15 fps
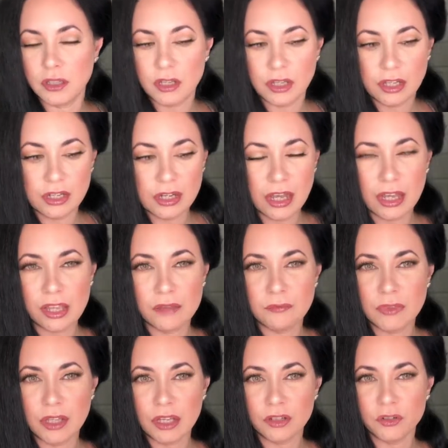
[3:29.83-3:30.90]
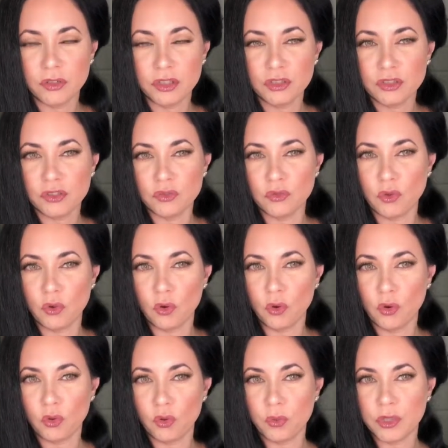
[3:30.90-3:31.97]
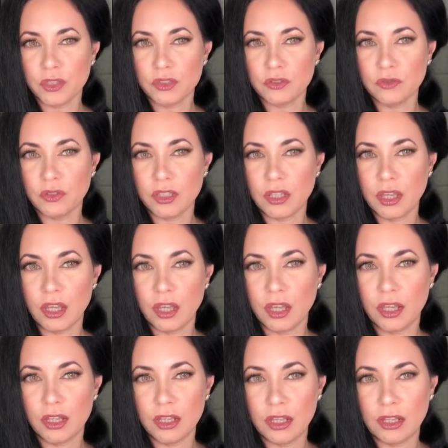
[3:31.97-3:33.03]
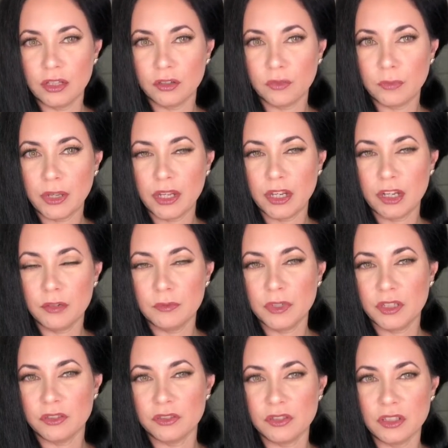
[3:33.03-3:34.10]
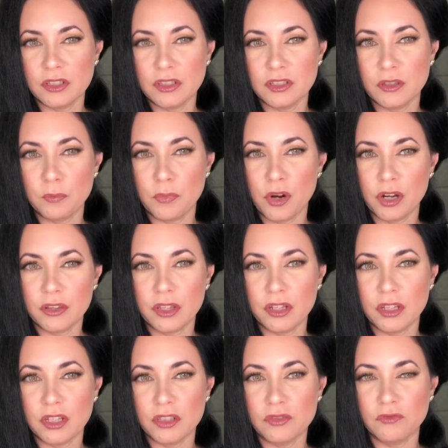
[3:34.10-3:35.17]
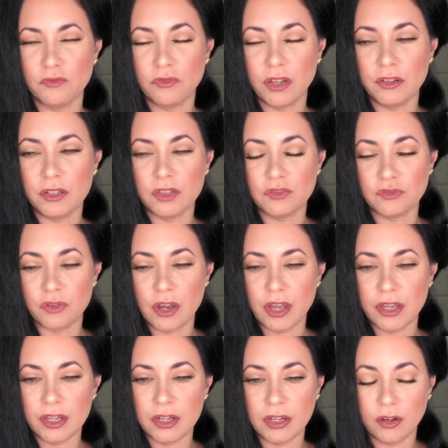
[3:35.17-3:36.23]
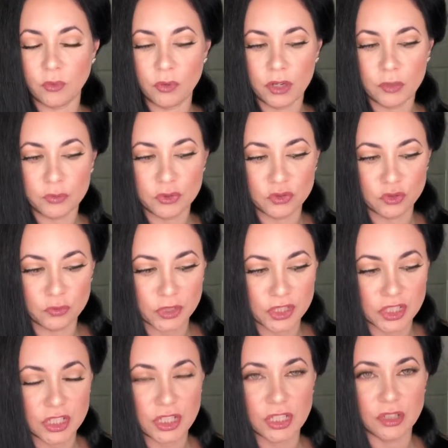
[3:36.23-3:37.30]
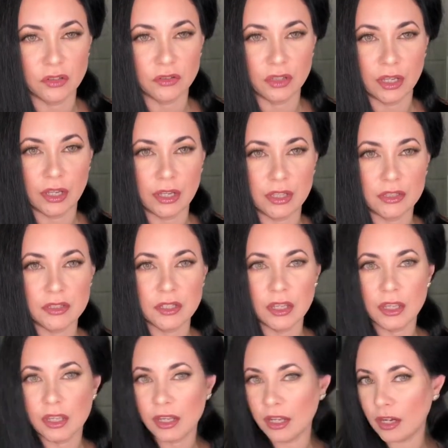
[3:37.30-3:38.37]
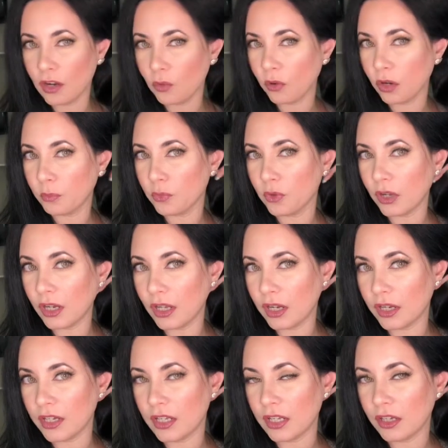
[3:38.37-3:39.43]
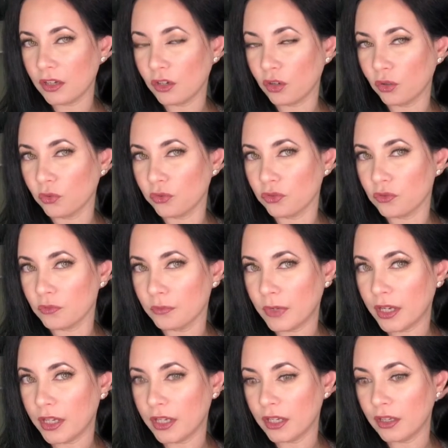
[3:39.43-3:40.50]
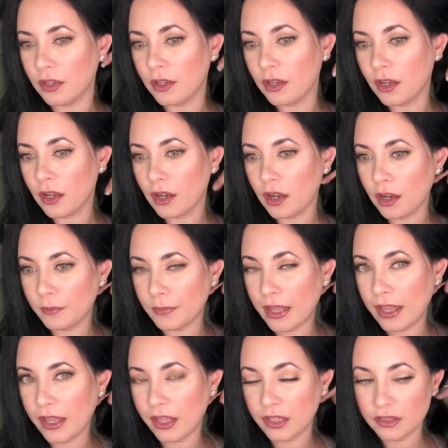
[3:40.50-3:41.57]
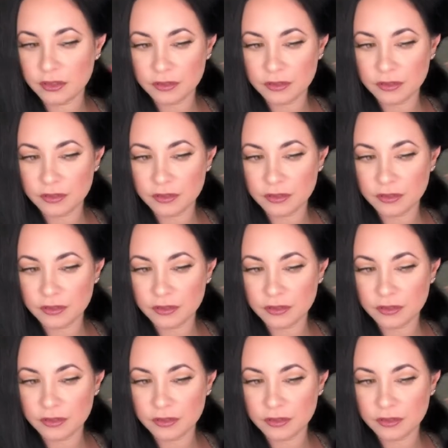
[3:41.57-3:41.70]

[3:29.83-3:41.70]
And I am not going to go all the way to the end of my hair because this is the part that it gets very dry, and I don't want to put too much heat on the end, and I don't want to put a lot of heat close to my head.